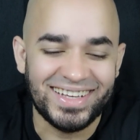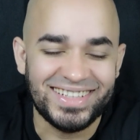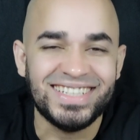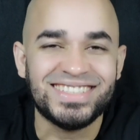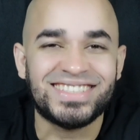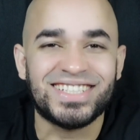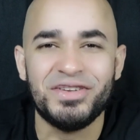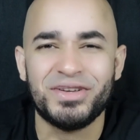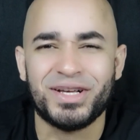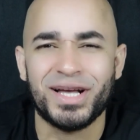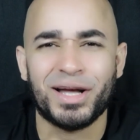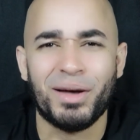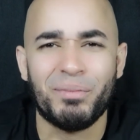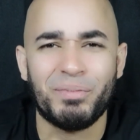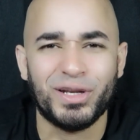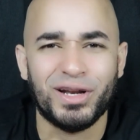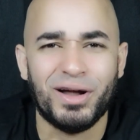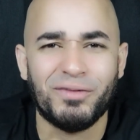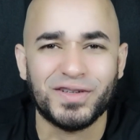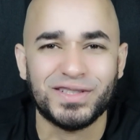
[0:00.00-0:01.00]
He said you can get
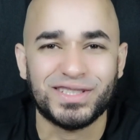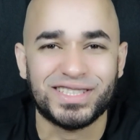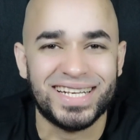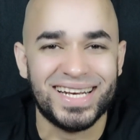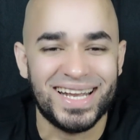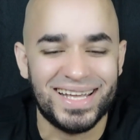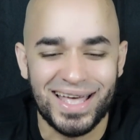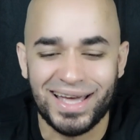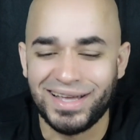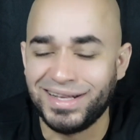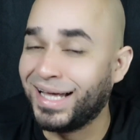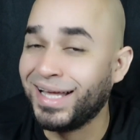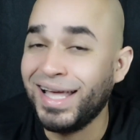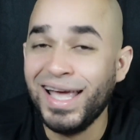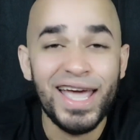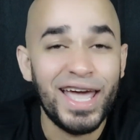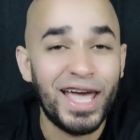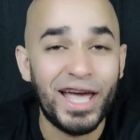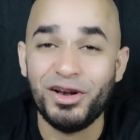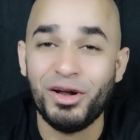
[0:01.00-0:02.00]
beat up and shit like that. He like,
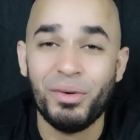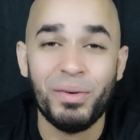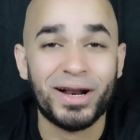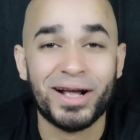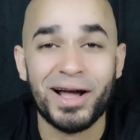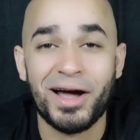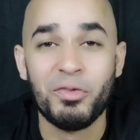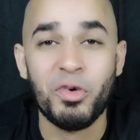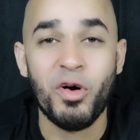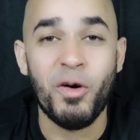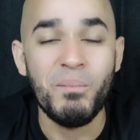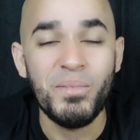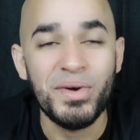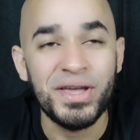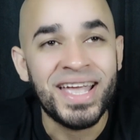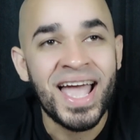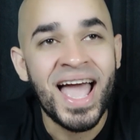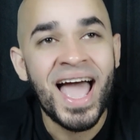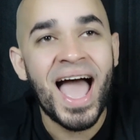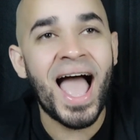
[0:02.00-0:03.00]
ain't nobody gonna whoop
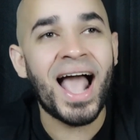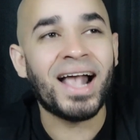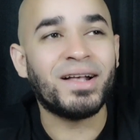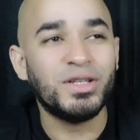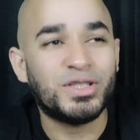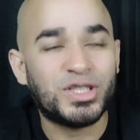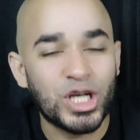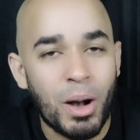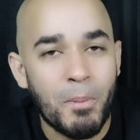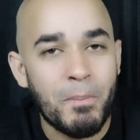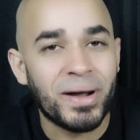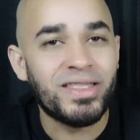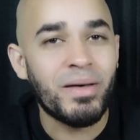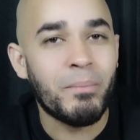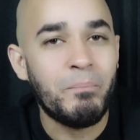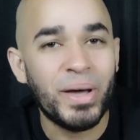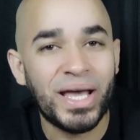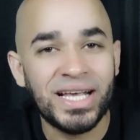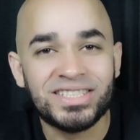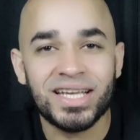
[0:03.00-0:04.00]
me. I could tell by the
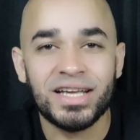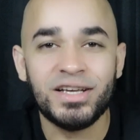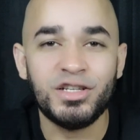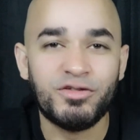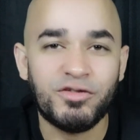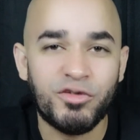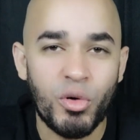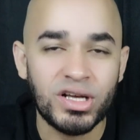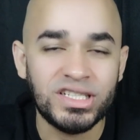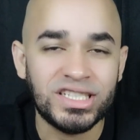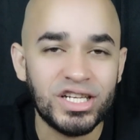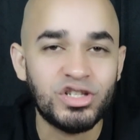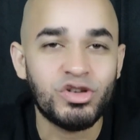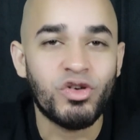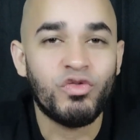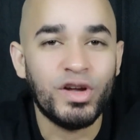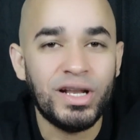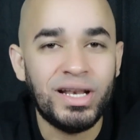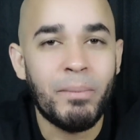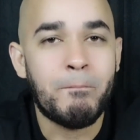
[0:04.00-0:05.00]
bass on his voice, he's a
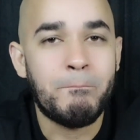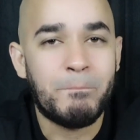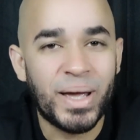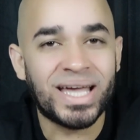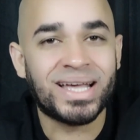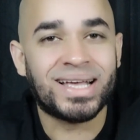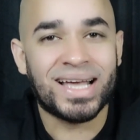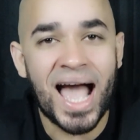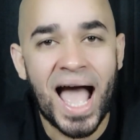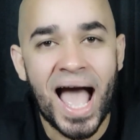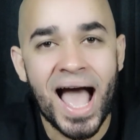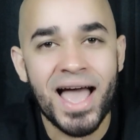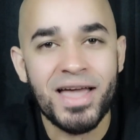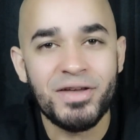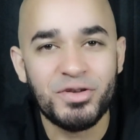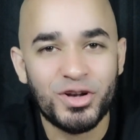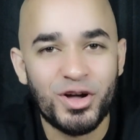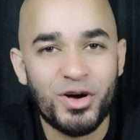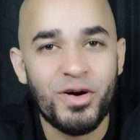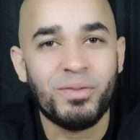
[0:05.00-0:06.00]
really big guy.
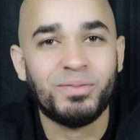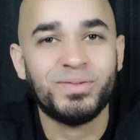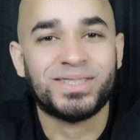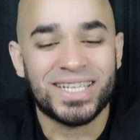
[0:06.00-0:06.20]
You know what I'm